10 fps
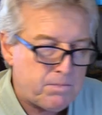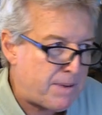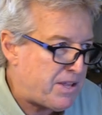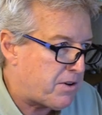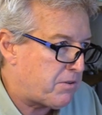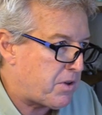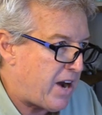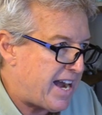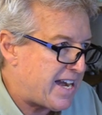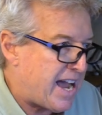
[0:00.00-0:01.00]
Maybe they're
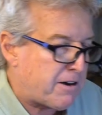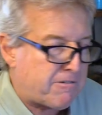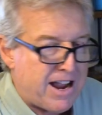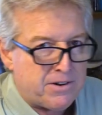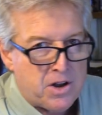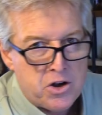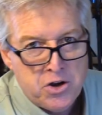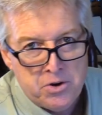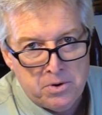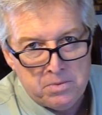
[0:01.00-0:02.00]
heading out around
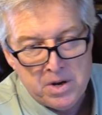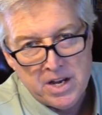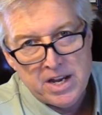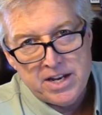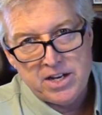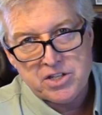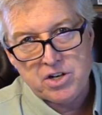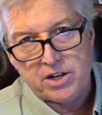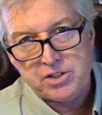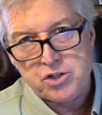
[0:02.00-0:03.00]
noon. You
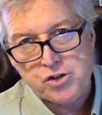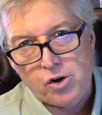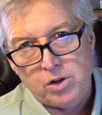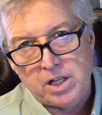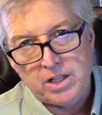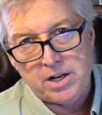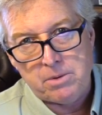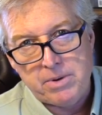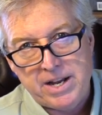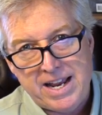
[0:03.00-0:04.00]
start to troll a
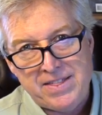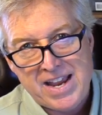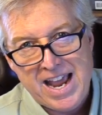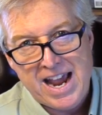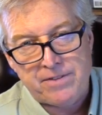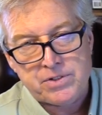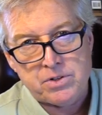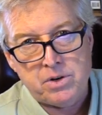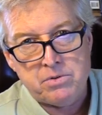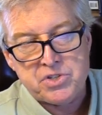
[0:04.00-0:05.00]
little bit in the
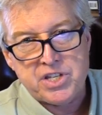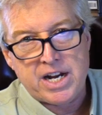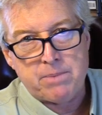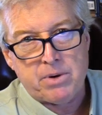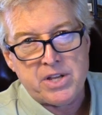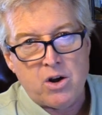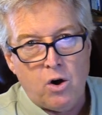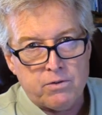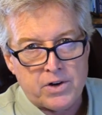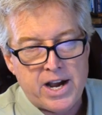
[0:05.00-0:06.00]
afternoon, set up on the
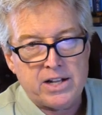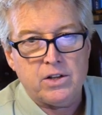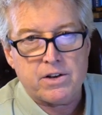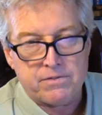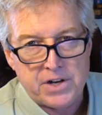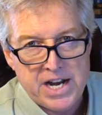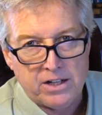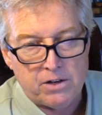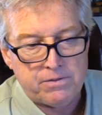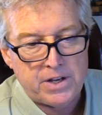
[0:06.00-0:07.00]
overnight looking for
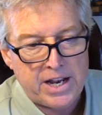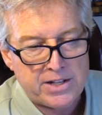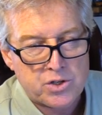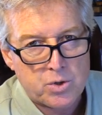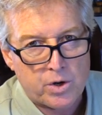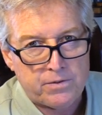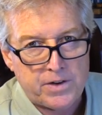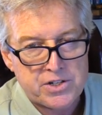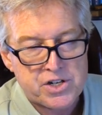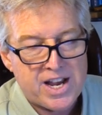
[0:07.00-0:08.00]
yellowfin and
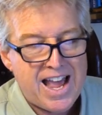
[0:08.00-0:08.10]
swordfish.